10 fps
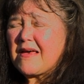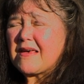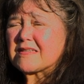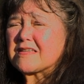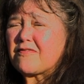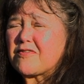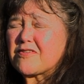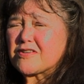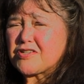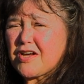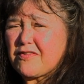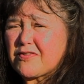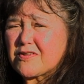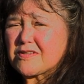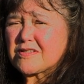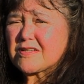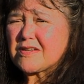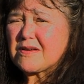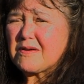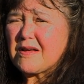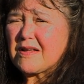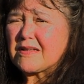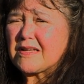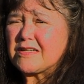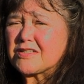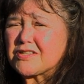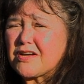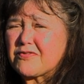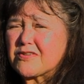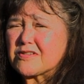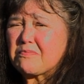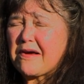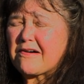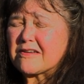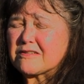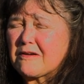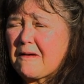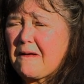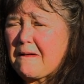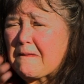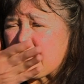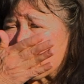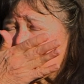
except for the Schaefers. Uh, Linda Schaefer's parents, uh,